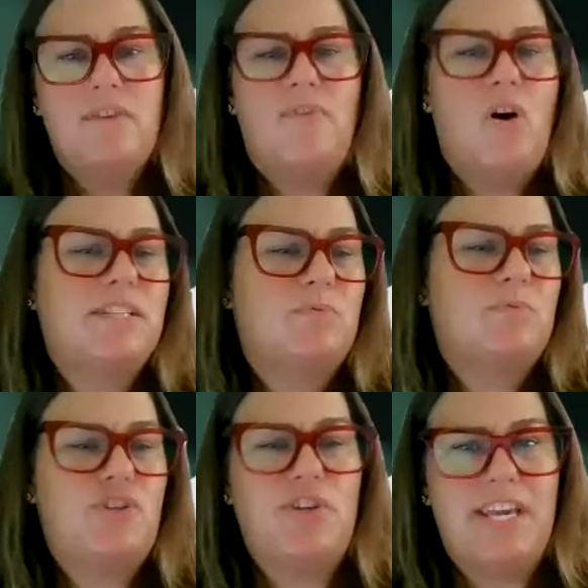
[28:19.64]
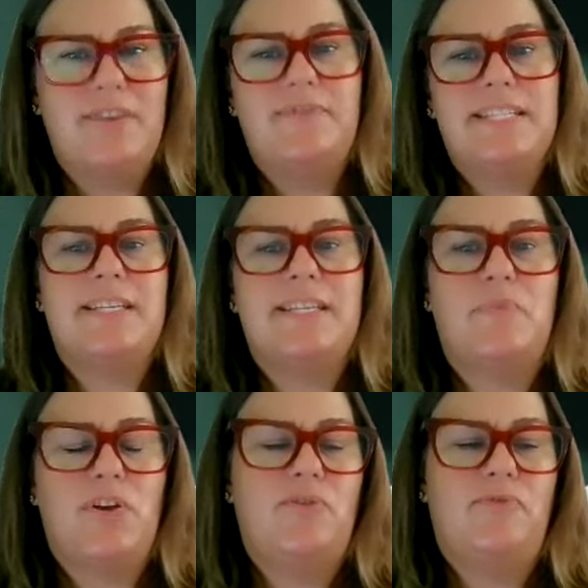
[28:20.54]
advice would you give to
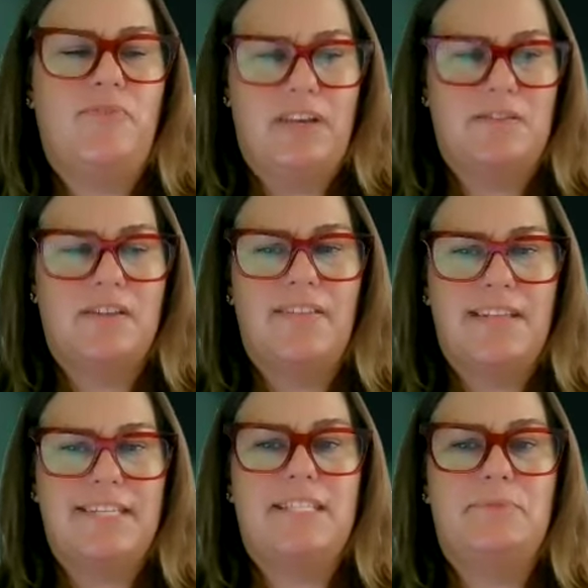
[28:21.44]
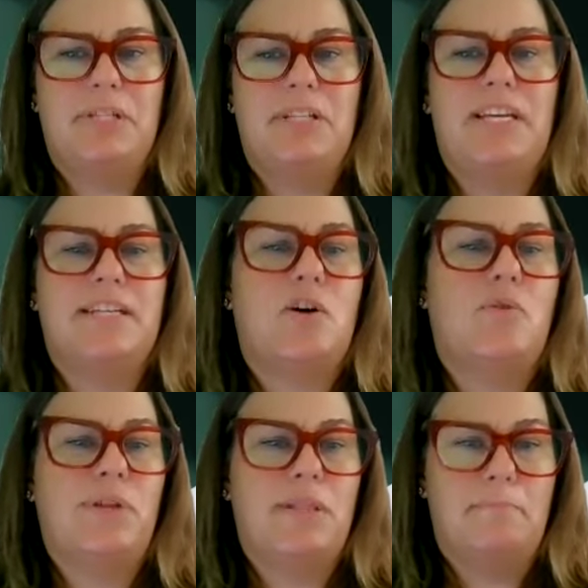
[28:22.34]
someone who feels like their disability is
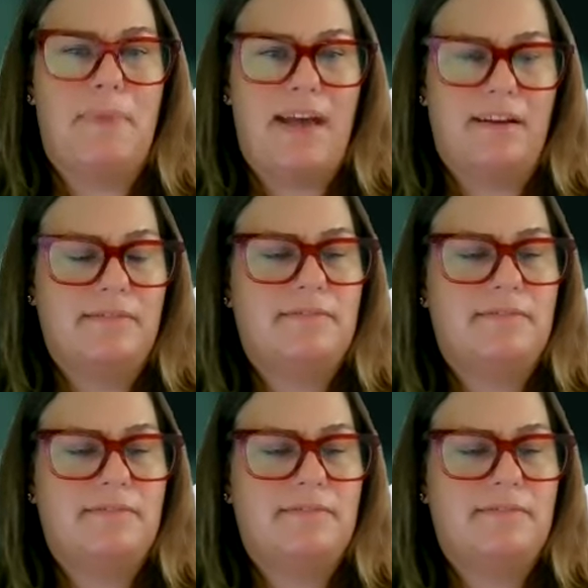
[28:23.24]
holding them back?